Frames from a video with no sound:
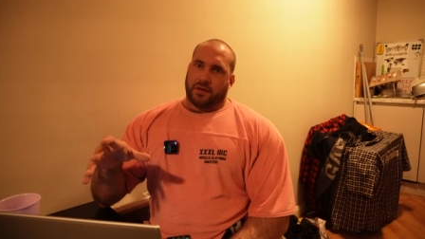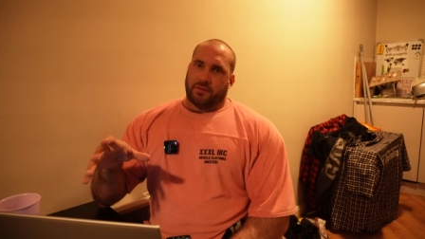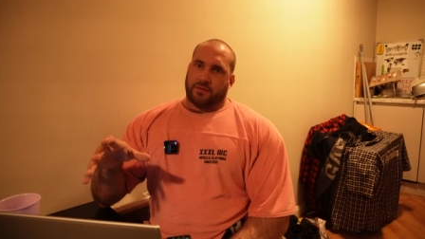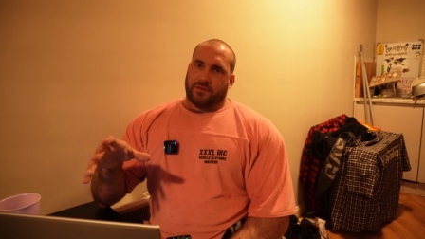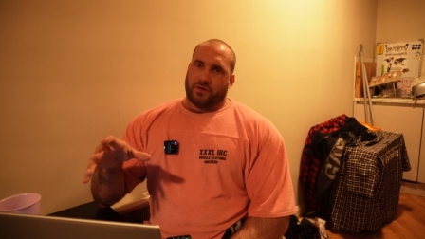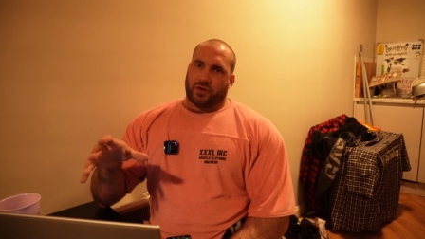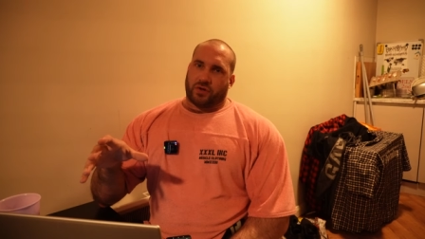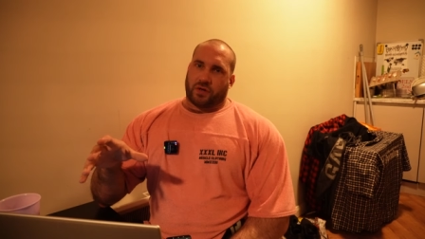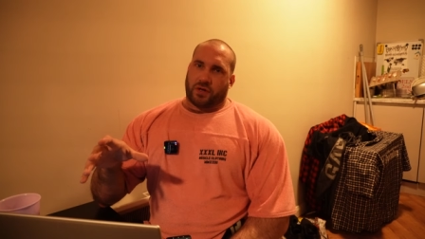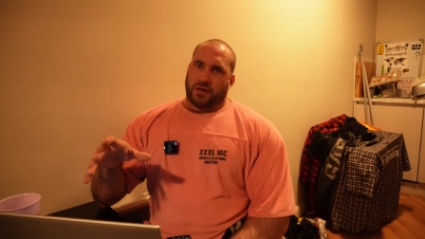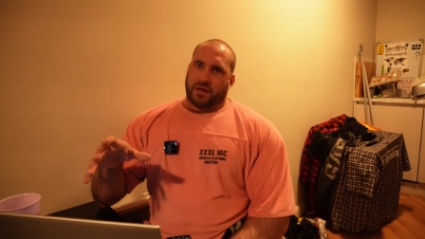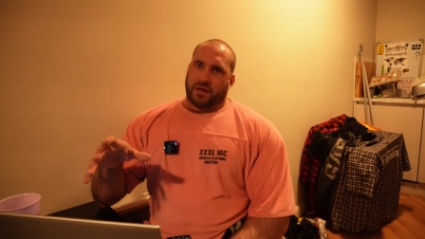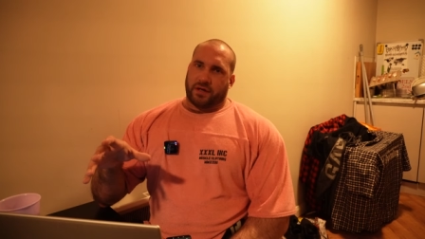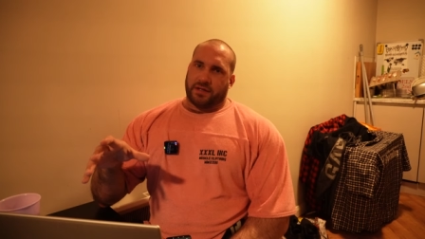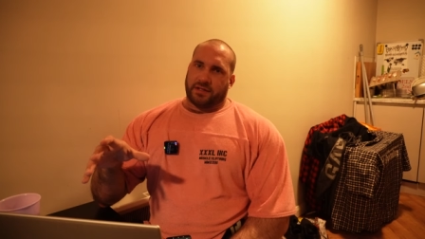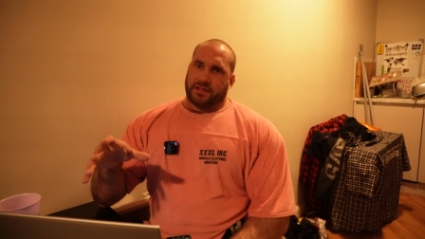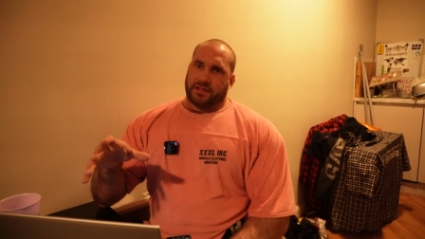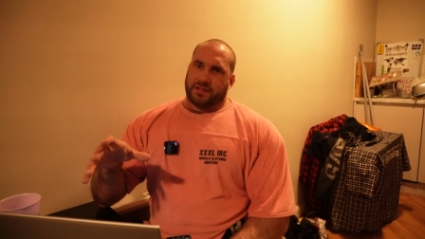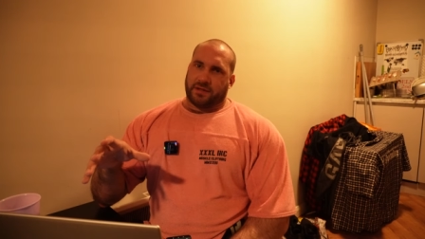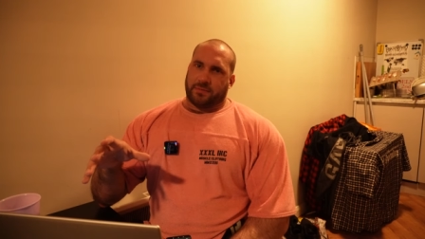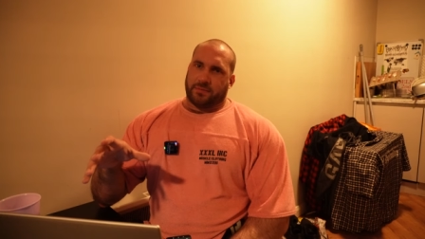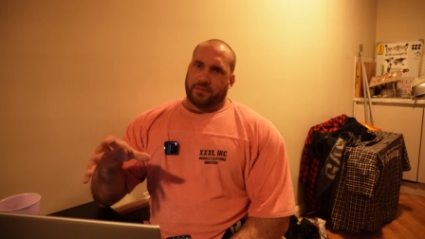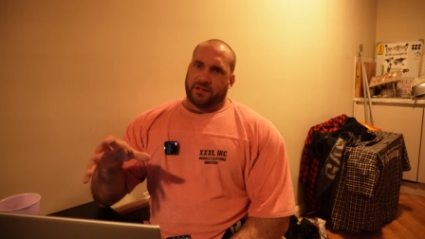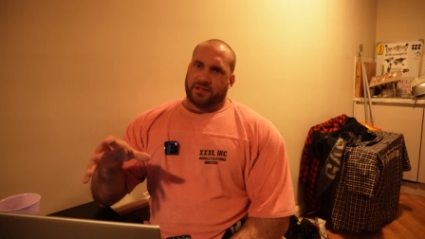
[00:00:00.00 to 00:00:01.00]
of dry and
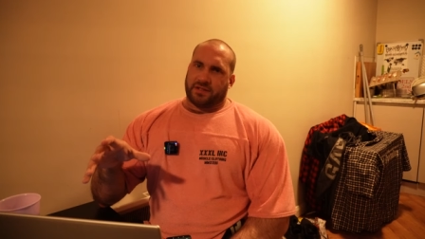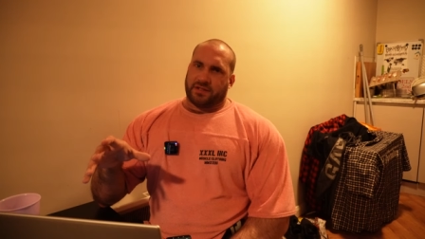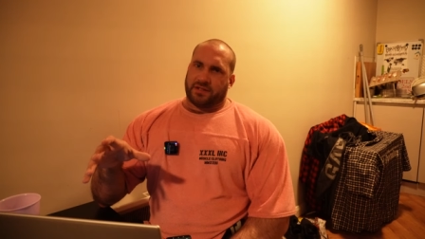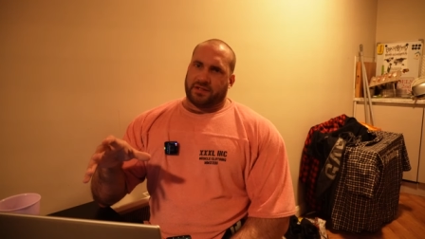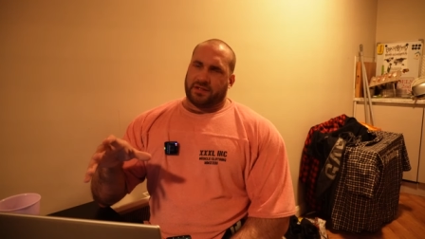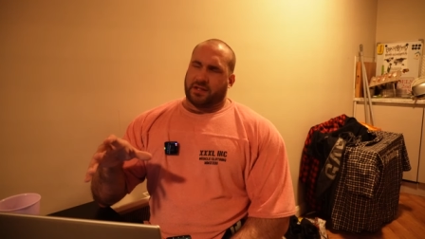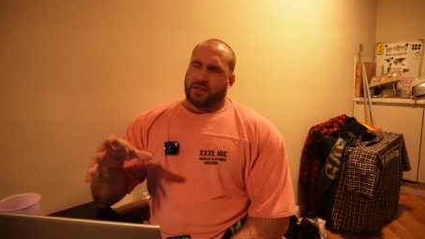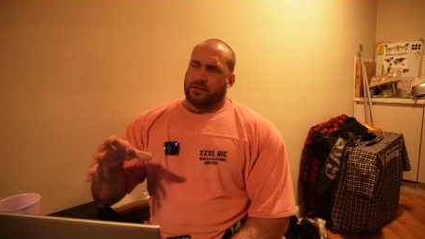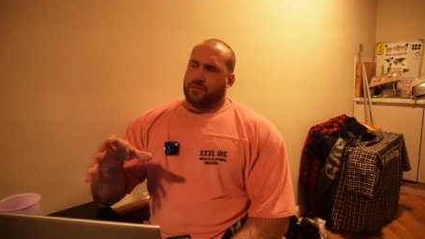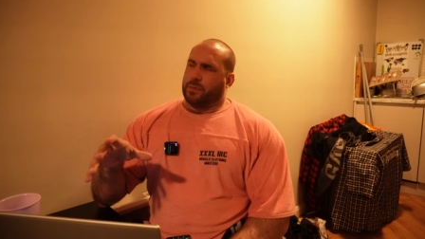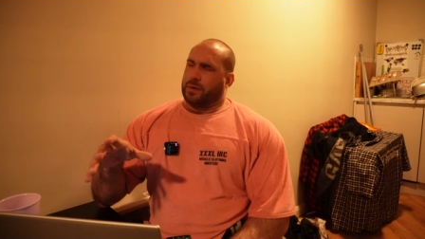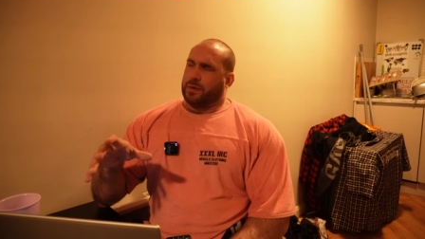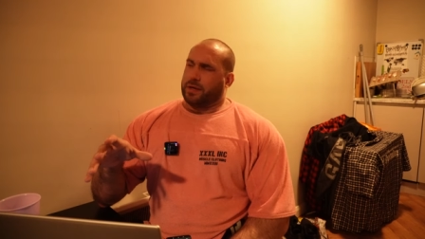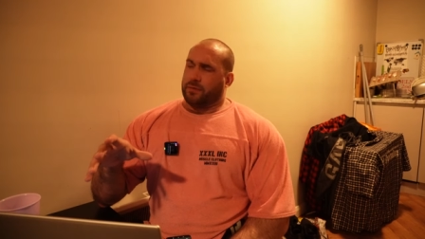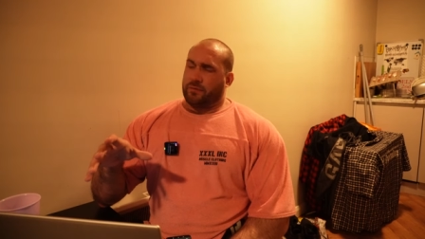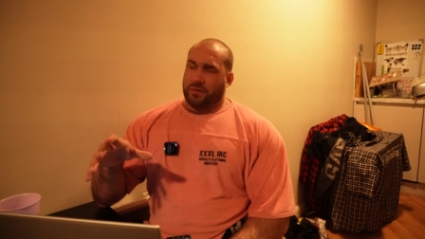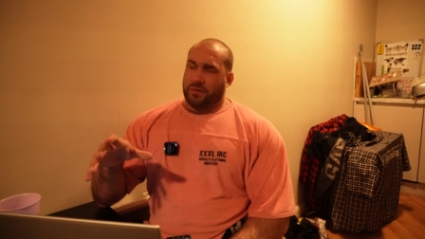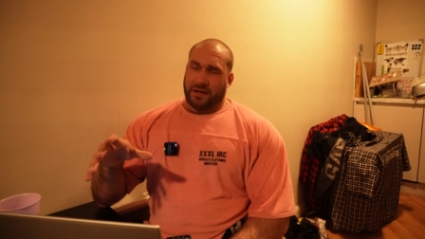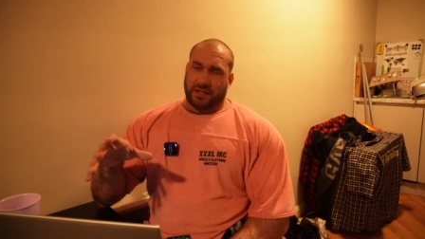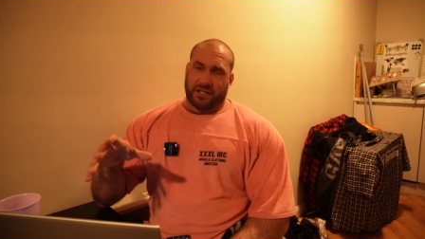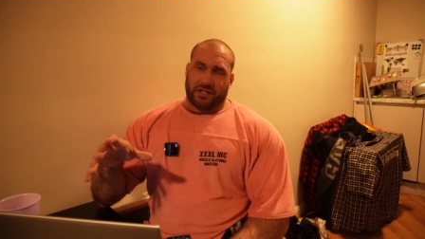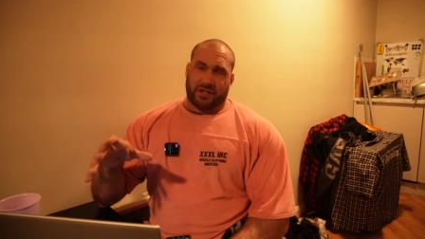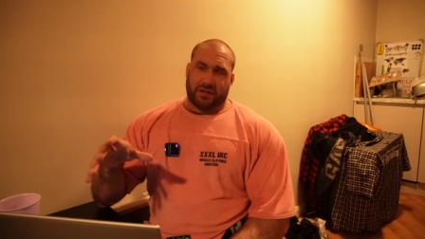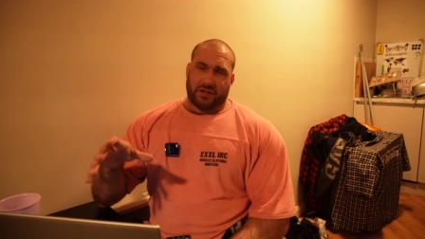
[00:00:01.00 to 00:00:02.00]
its numbers and stuff, but it
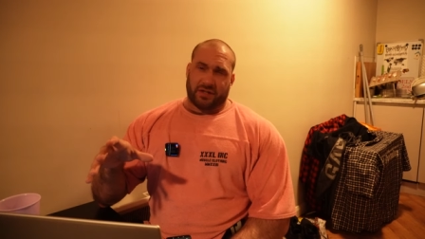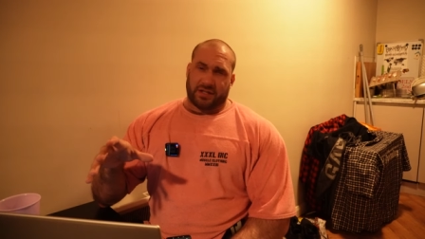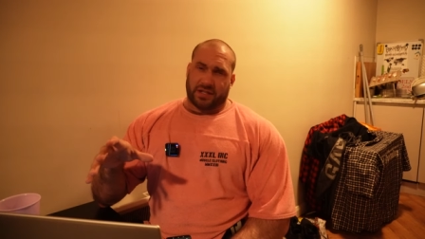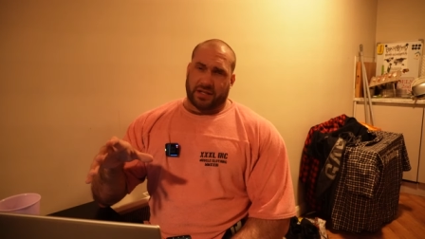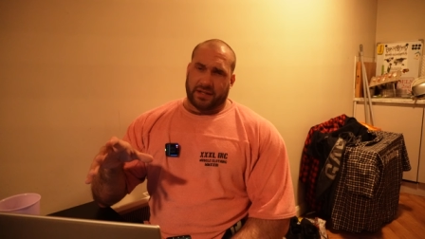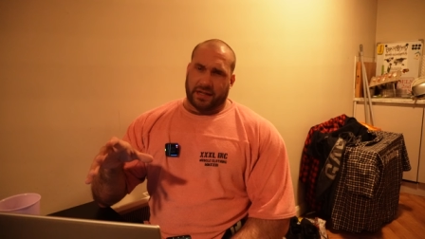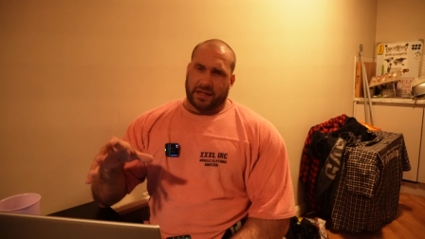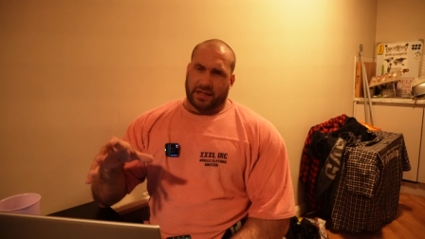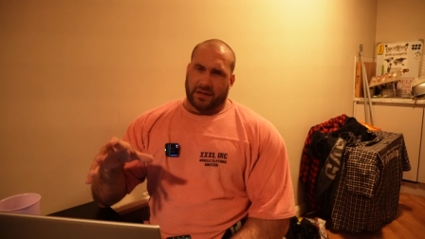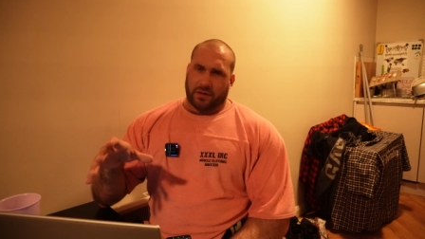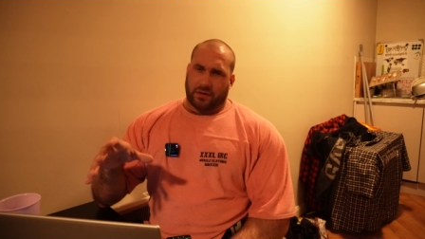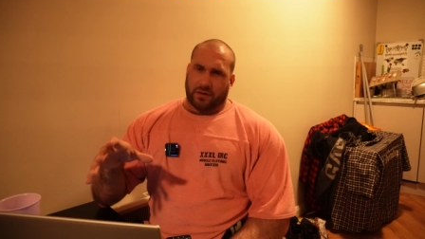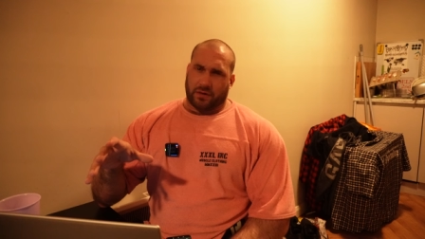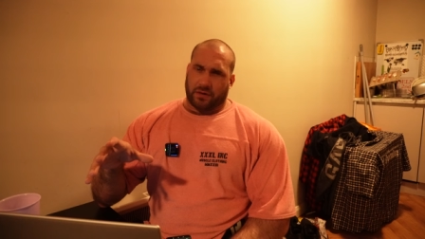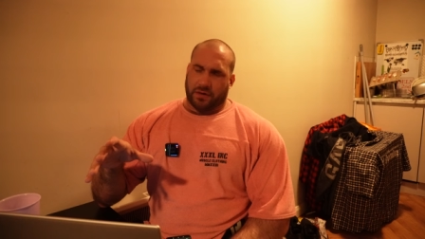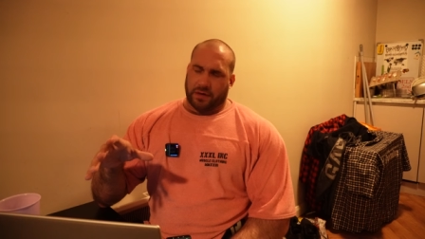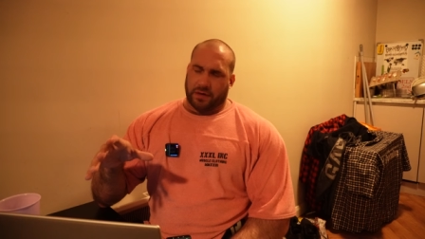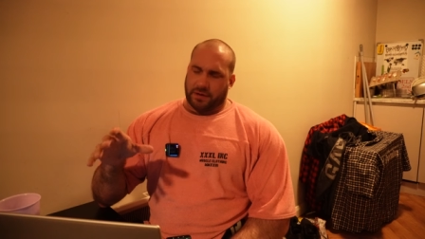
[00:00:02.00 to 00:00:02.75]
really shouldn't take that long.